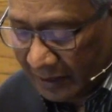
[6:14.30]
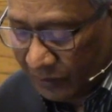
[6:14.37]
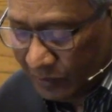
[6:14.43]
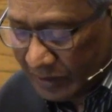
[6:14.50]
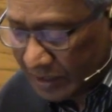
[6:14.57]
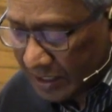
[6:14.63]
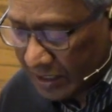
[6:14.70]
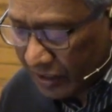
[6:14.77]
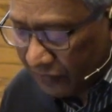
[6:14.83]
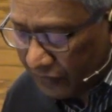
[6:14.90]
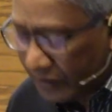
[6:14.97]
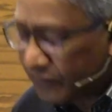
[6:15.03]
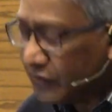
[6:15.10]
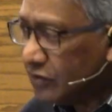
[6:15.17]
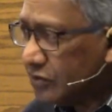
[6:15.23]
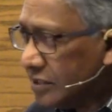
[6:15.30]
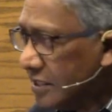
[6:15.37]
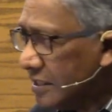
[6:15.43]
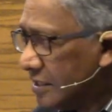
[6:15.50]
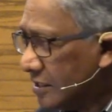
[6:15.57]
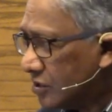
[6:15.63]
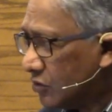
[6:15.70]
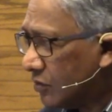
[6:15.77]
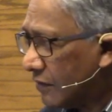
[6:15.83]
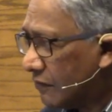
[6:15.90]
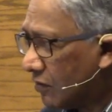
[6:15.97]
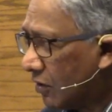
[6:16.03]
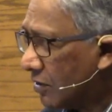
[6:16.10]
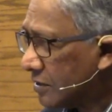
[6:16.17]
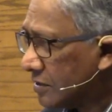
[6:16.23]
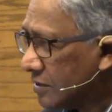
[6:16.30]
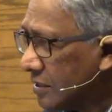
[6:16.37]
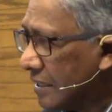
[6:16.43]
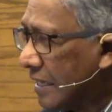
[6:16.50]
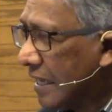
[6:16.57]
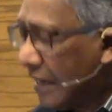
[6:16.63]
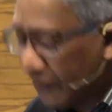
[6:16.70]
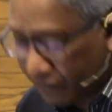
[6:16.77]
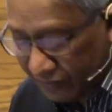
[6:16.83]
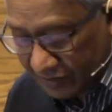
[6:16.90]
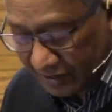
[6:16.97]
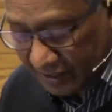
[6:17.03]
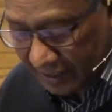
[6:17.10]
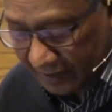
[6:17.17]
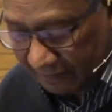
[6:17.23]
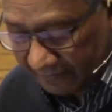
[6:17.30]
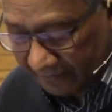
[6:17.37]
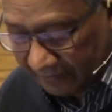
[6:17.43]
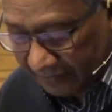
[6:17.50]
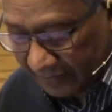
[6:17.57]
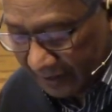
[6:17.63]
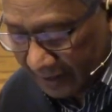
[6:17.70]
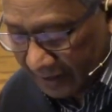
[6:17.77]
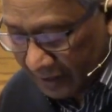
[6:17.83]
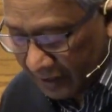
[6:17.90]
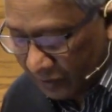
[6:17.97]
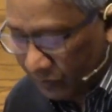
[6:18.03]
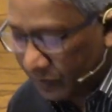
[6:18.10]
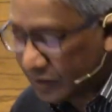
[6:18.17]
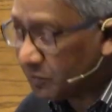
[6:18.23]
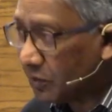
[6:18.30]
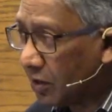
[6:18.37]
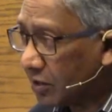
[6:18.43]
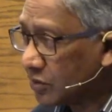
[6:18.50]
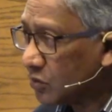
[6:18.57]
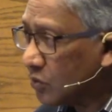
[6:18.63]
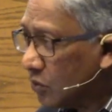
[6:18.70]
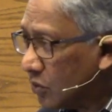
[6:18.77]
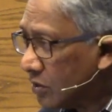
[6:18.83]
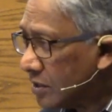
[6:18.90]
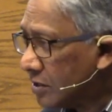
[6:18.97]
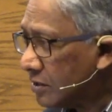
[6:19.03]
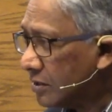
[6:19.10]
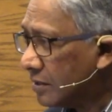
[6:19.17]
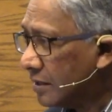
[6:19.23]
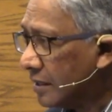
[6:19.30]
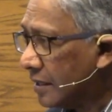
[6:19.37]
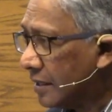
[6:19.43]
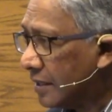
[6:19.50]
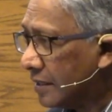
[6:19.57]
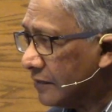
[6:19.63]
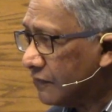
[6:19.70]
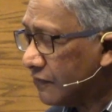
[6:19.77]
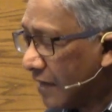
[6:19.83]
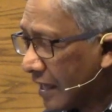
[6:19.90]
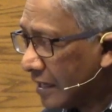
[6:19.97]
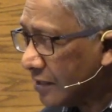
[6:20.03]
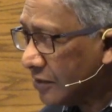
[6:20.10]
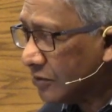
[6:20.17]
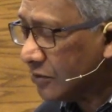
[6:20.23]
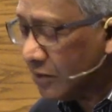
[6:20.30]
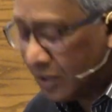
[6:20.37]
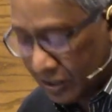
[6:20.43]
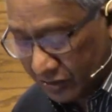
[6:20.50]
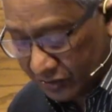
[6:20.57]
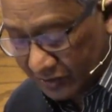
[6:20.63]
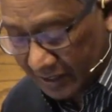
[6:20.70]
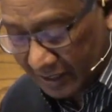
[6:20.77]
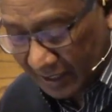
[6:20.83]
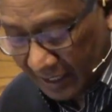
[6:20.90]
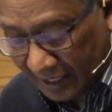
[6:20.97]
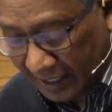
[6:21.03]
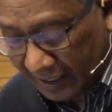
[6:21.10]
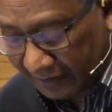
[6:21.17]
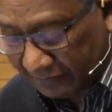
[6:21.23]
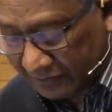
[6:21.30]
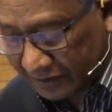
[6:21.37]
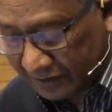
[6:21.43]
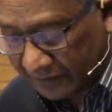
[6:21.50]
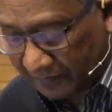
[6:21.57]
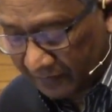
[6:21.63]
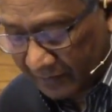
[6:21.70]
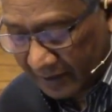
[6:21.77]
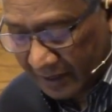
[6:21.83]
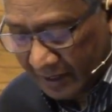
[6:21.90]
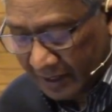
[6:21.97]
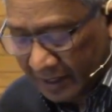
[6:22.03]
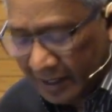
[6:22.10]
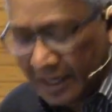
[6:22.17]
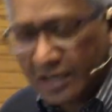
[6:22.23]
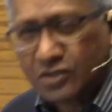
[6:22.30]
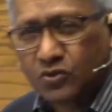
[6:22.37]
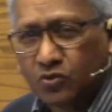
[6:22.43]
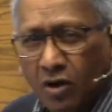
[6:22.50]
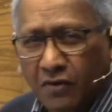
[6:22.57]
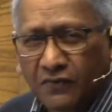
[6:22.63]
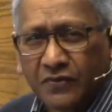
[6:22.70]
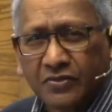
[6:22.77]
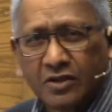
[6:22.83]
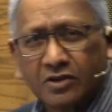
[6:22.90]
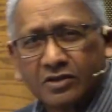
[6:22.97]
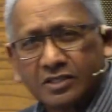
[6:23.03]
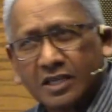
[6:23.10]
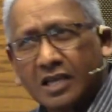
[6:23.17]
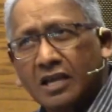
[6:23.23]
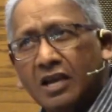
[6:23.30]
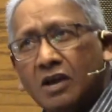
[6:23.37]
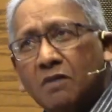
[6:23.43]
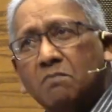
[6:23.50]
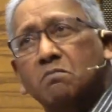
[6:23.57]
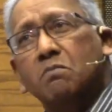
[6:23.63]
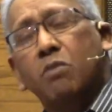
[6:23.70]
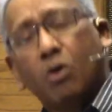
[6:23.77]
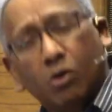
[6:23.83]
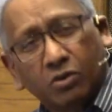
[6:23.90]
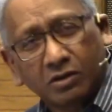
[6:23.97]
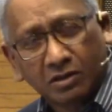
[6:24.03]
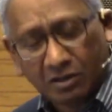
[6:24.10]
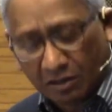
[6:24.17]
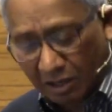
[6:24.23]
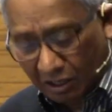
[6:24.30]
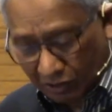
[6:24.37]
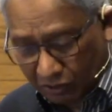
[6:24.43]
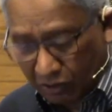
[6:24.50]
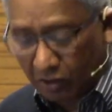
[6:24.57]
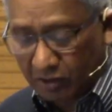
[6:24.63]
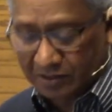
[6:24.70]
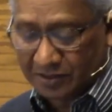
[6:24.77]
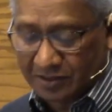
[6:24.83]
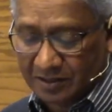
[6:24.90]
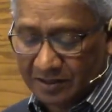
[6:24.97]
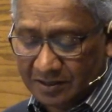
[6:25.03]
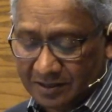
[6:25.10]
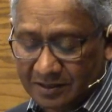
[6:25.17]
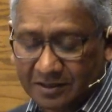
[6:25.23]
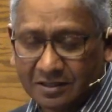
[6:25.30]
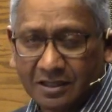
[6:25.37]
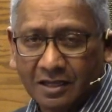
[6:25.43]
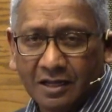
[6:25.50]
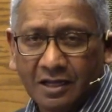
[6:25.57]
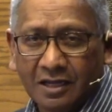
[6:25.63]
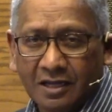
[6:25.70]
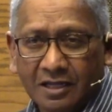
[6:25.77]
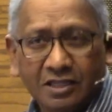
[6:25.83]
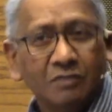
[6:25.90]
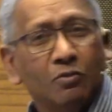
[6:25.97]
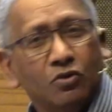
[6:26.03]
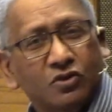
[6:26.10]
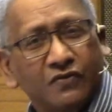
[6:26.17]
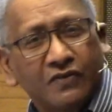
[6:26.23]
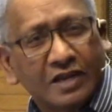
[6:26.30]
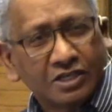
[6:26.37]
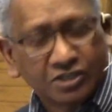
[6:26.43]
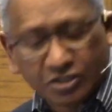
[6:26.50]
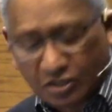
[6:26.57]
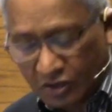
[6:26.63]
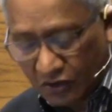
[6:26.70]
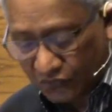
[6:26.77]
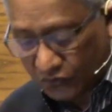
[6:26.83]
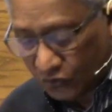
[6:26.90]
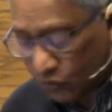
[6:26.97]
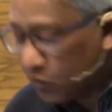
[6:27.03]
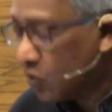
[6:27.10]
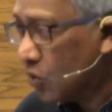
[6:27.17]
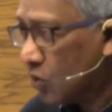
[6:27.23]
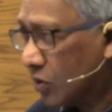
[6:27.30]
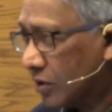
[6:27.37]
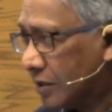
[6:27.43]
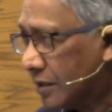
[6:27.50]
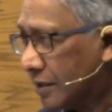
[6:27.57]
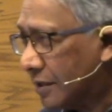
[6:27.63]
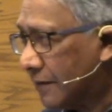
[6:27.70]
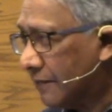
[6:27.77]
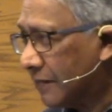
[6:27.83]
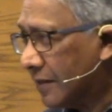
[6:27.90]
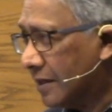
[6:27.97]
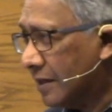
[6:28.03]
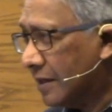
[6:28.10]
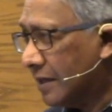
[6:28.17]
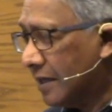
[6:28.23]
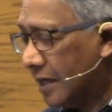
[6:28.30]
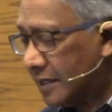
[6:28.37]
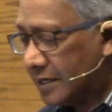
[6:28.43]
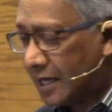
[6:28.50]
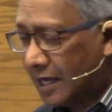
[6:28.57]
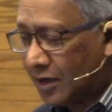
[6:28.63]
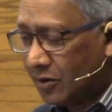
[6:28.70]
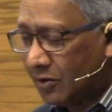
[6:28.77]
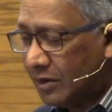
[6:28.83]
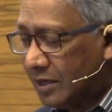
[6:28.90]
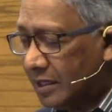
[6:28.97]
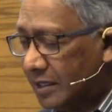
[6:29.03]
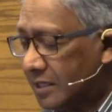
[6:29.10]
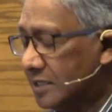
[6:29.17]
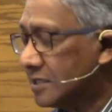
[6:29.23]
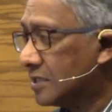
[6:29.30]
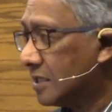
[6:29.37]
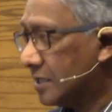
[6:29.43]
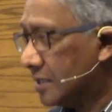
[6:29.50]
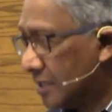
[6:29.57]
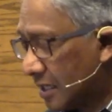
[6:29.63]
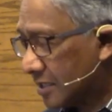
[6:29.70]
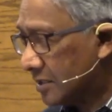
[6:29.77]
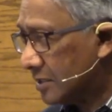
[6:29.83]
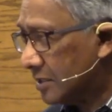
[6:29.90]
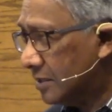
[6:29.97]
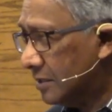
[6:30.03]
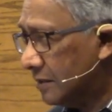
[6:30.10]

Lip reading: We think of refugees who have lost everything, which brought order and value to their lives. And too often there is a moral lostness in the motivation for war and how it is conducted.